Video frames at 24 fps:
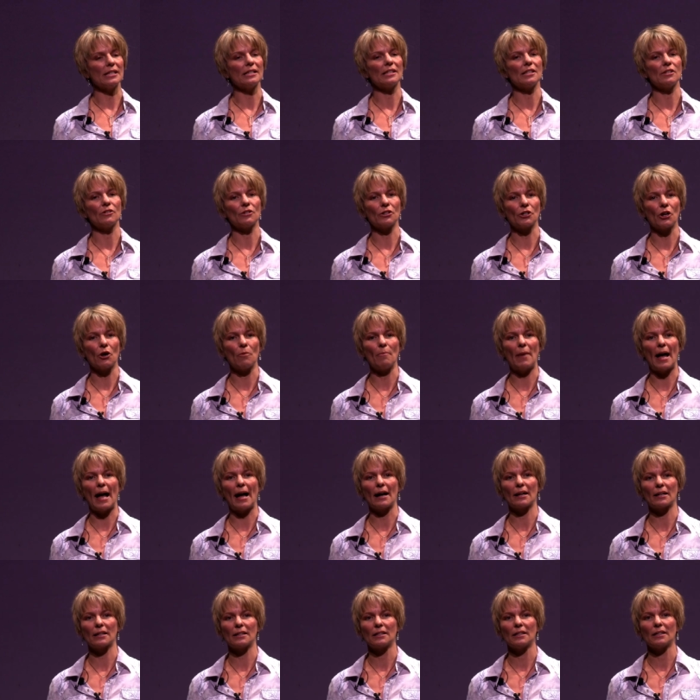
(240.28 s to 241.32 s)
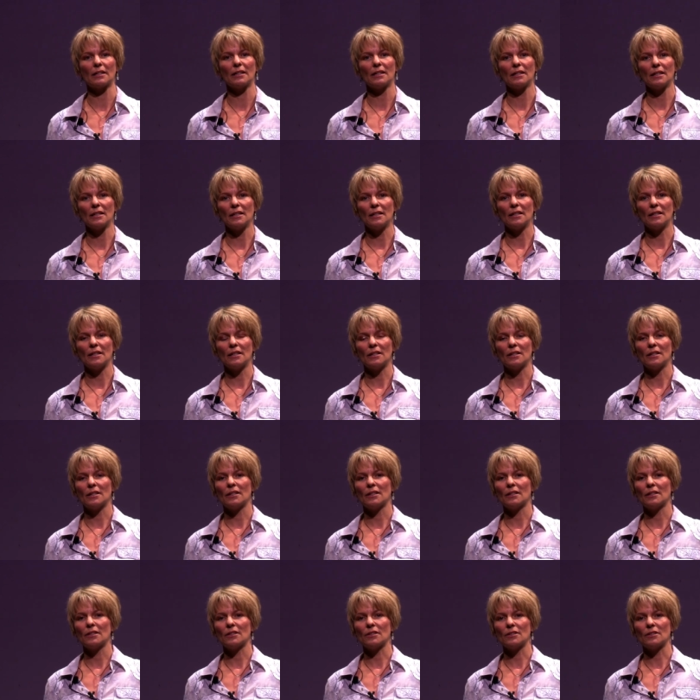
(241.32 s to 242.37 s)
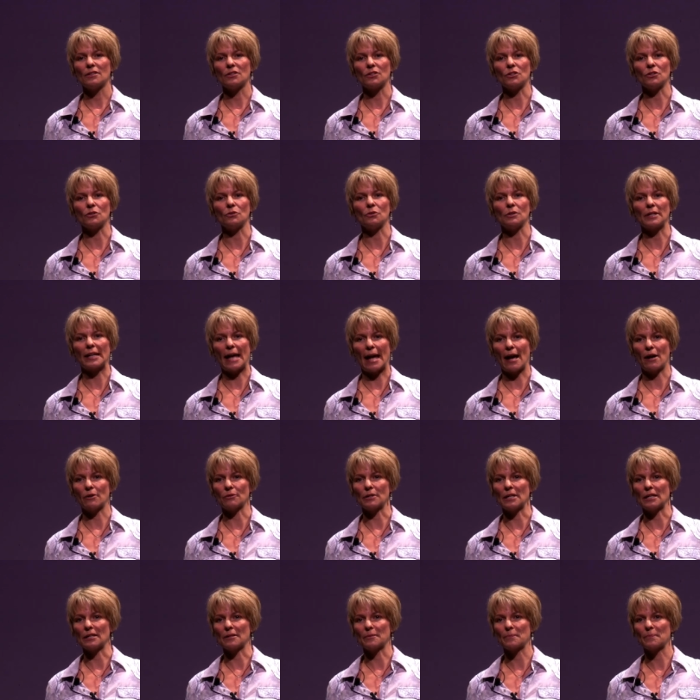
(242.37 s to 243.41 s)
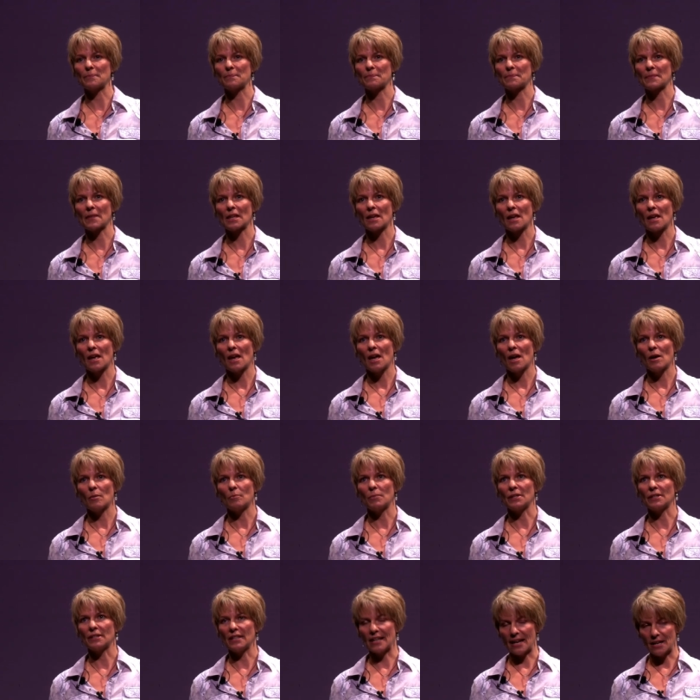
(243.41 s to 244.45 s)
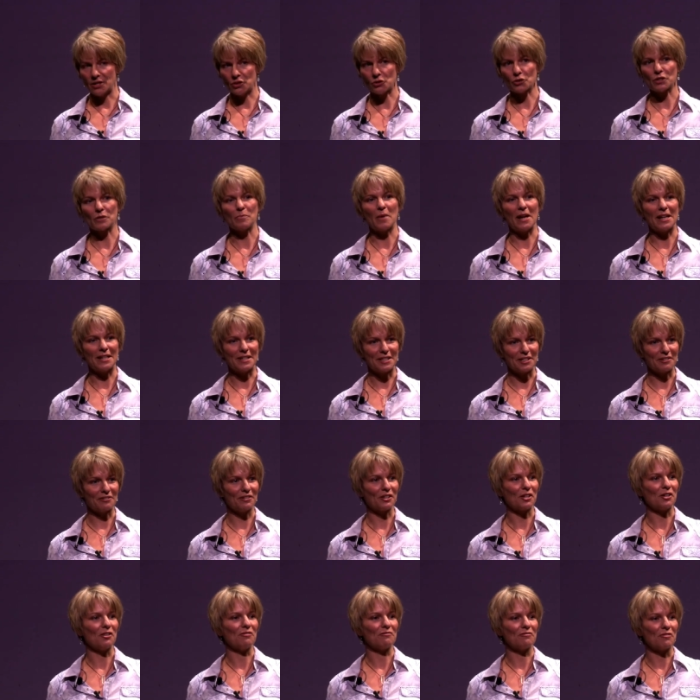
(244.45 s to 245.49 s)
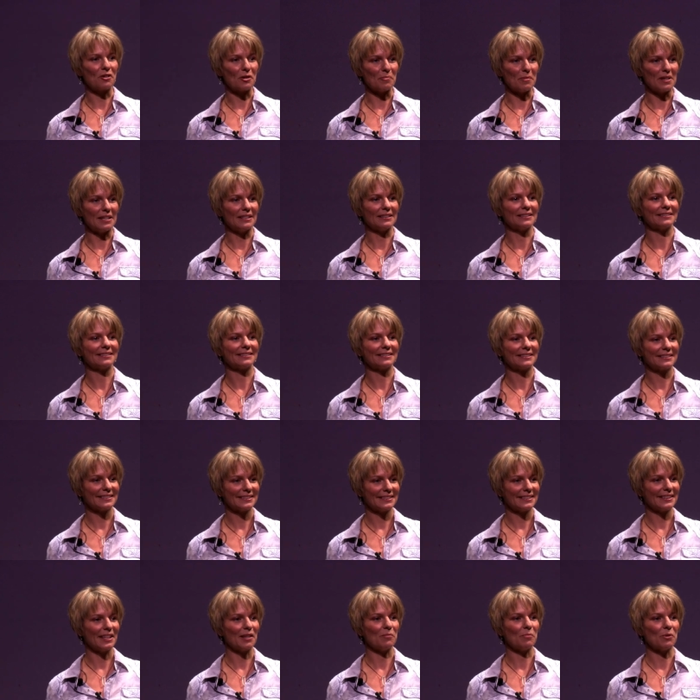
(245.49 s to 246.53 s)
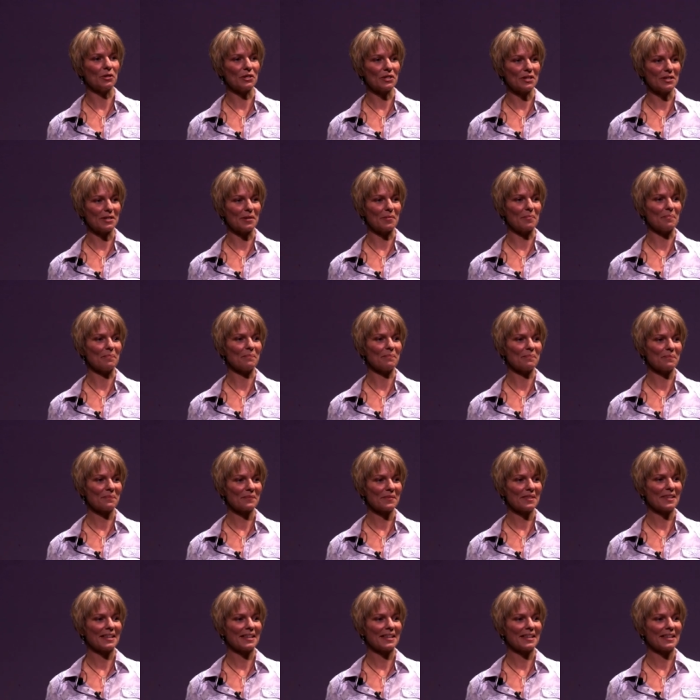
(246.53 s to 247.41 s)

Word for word: easier to go back to accounting. But the angels made it difficult for me. They put some